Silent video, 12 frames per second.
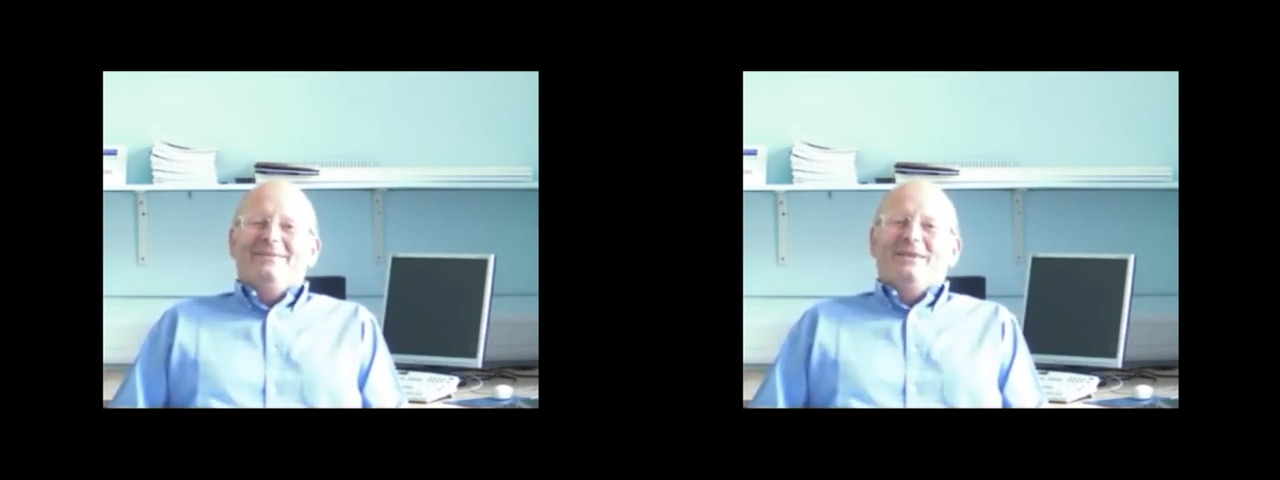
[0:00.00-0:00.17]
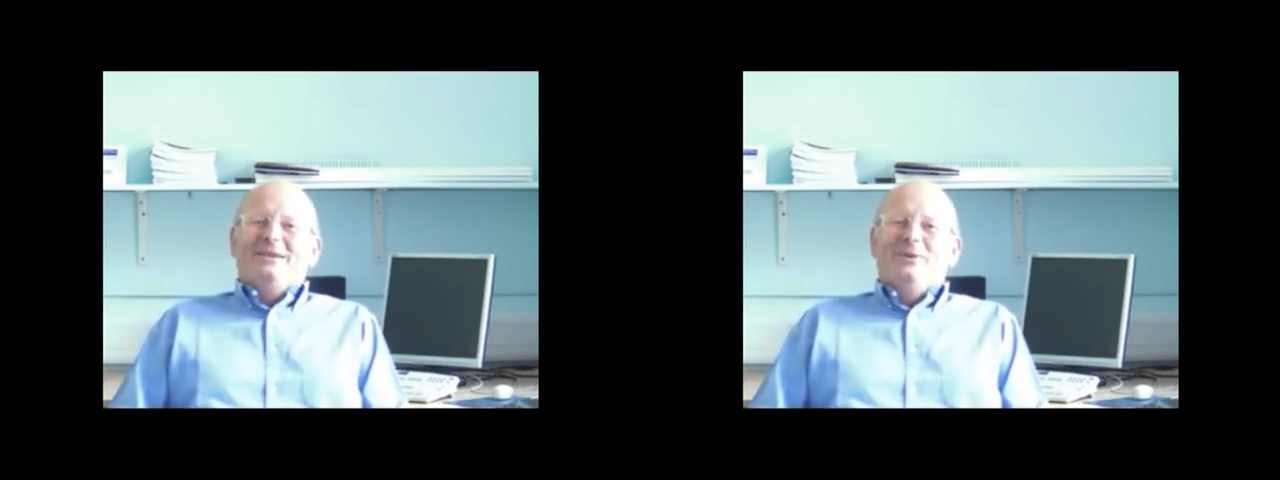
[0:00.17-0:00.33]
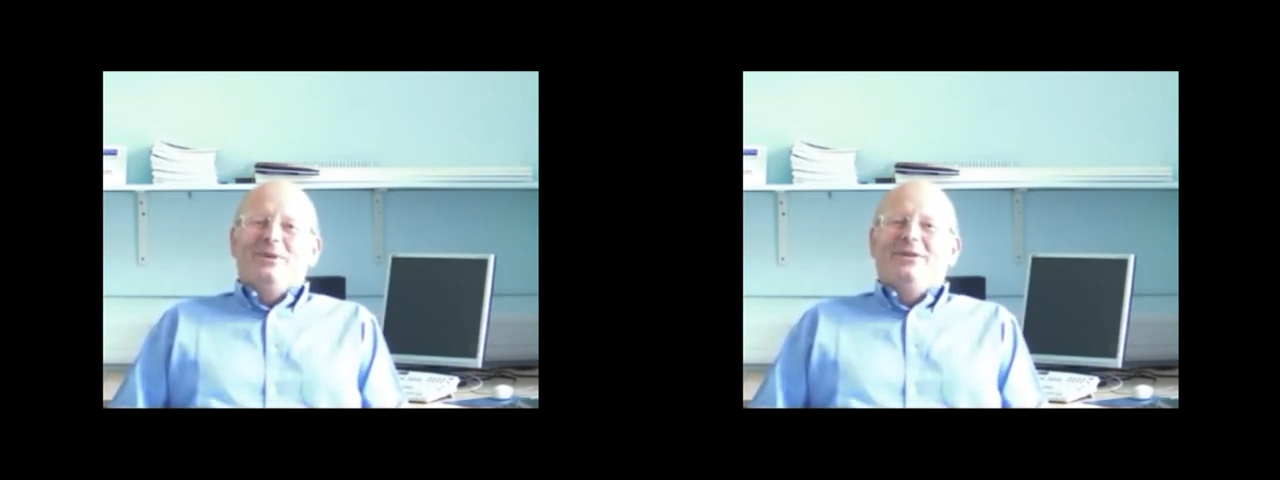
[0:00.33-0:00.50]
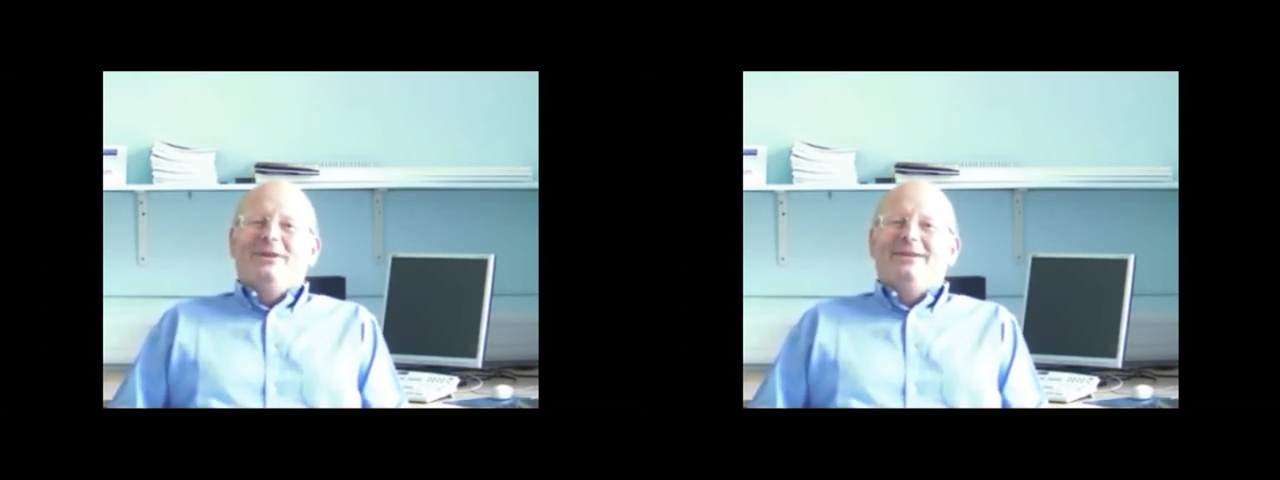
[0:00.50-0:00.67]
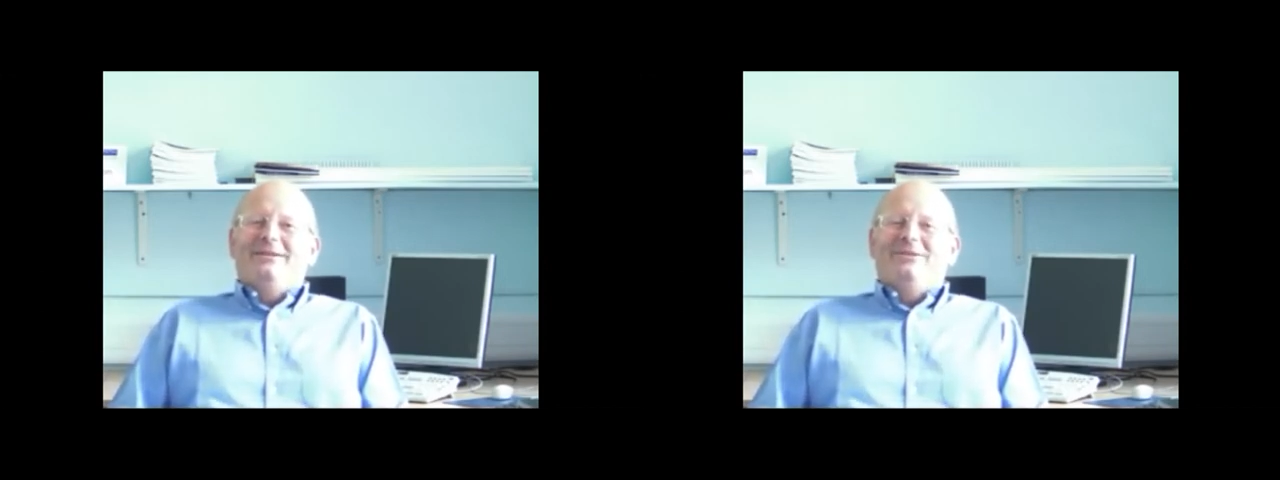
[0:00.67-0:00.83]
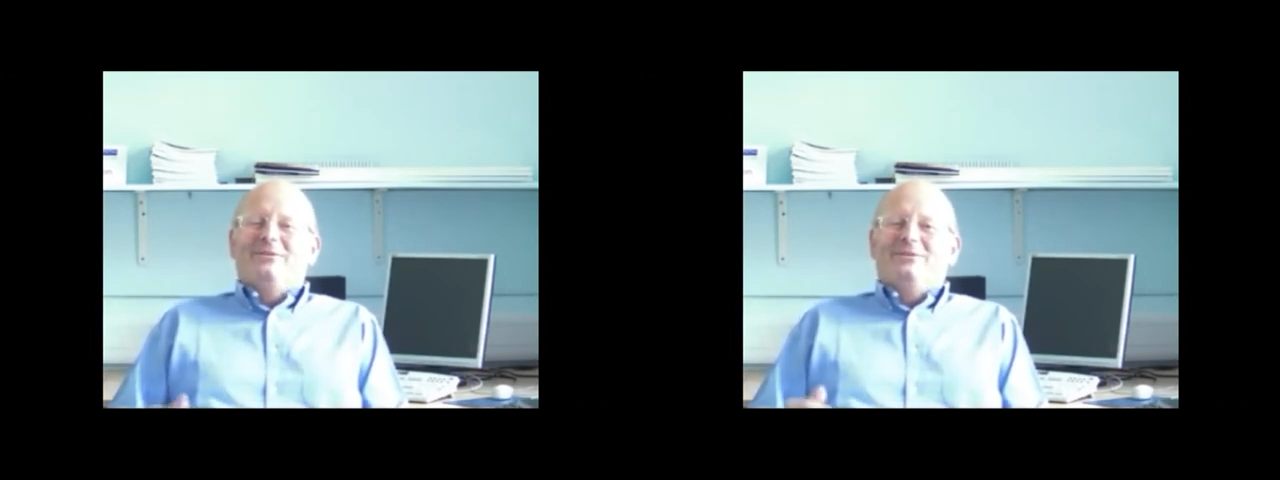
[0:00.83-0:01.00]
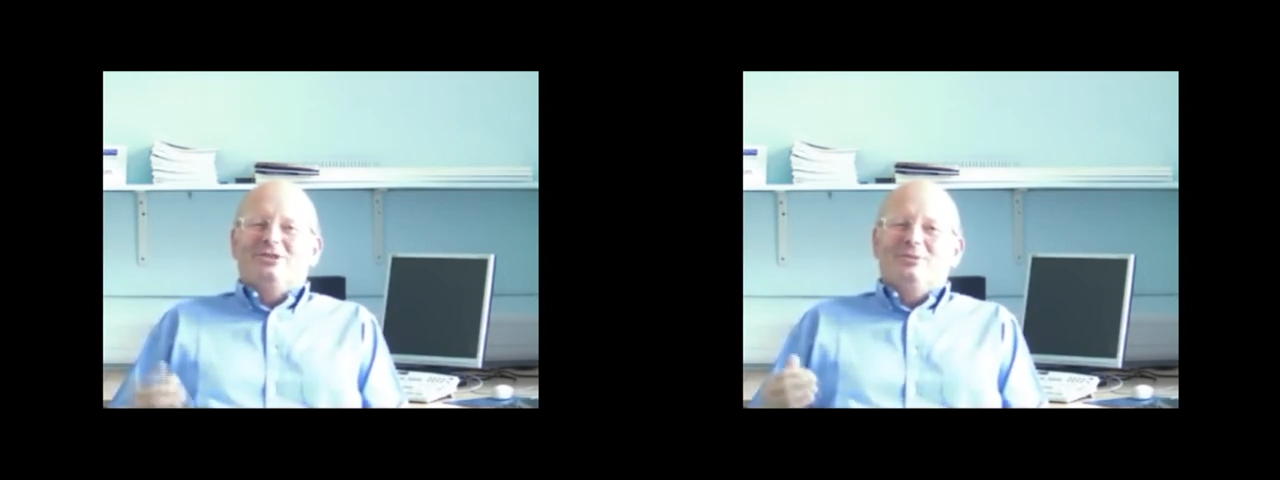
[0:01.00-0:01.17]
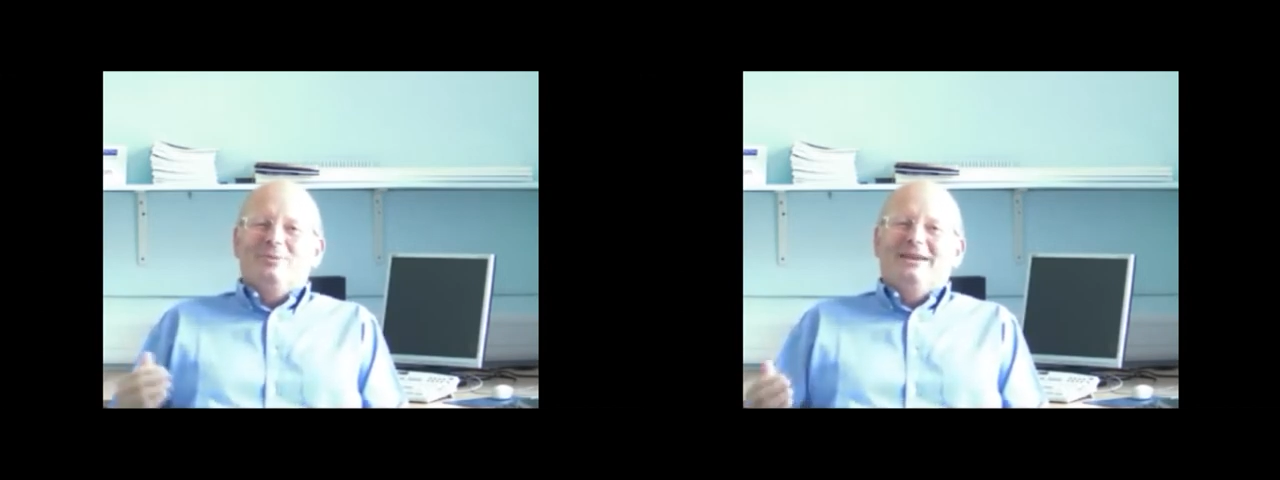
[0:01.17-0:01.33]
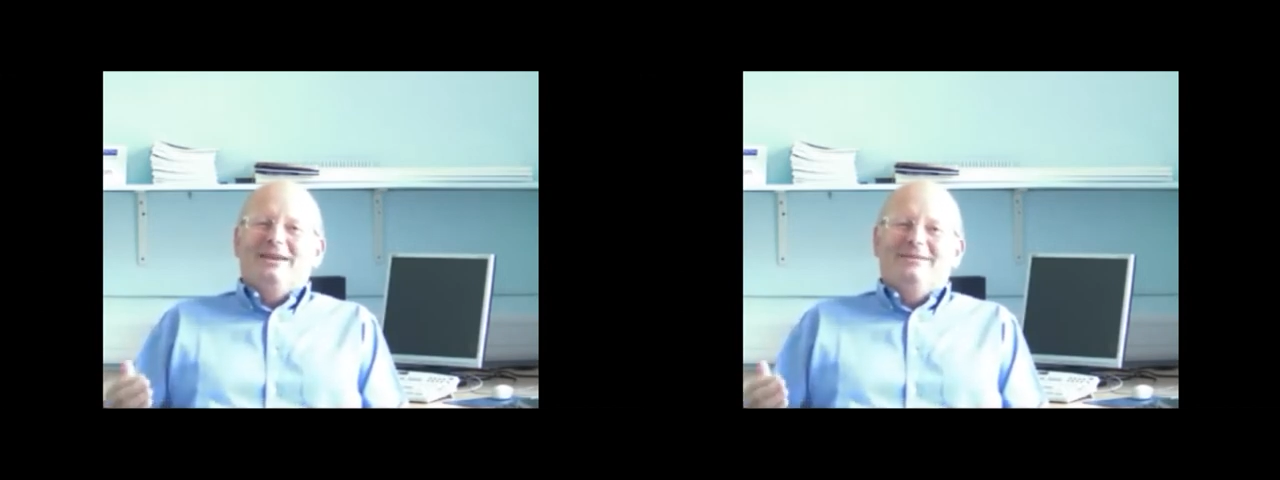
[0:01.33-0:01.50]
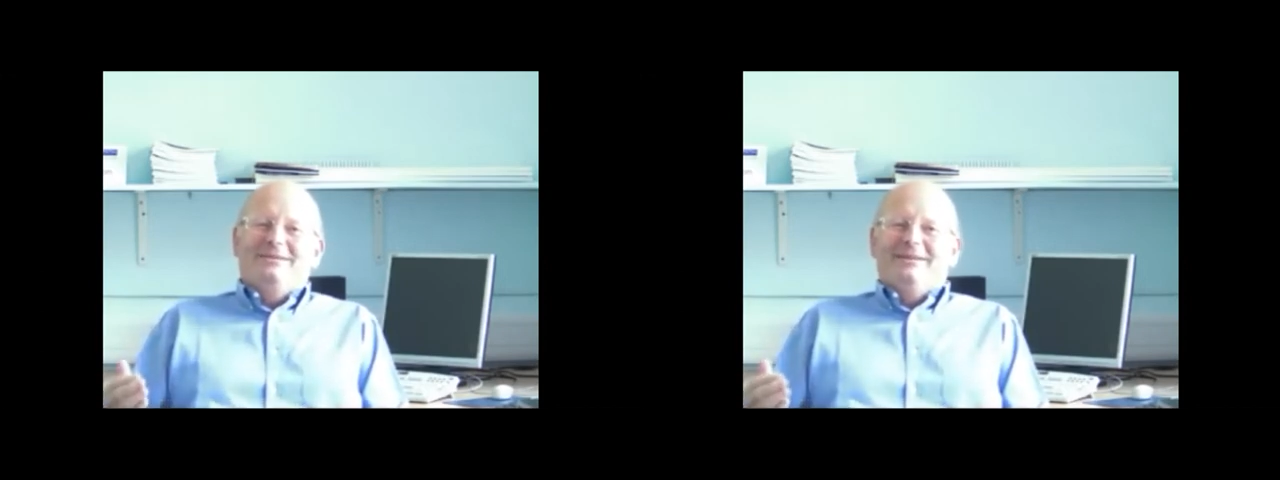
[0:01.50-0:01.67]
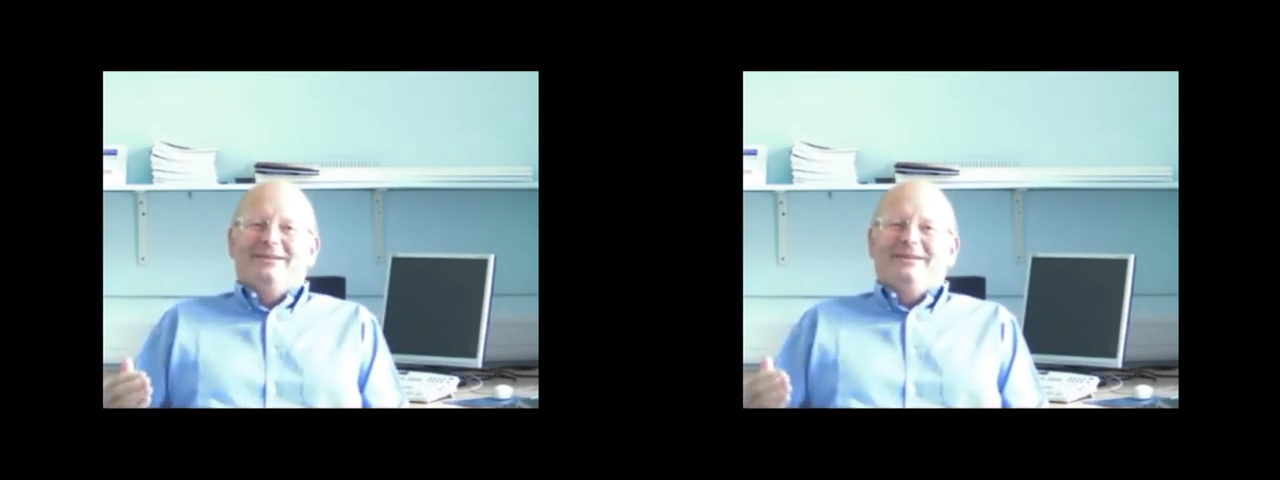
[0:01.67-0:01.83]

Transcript: with conferences being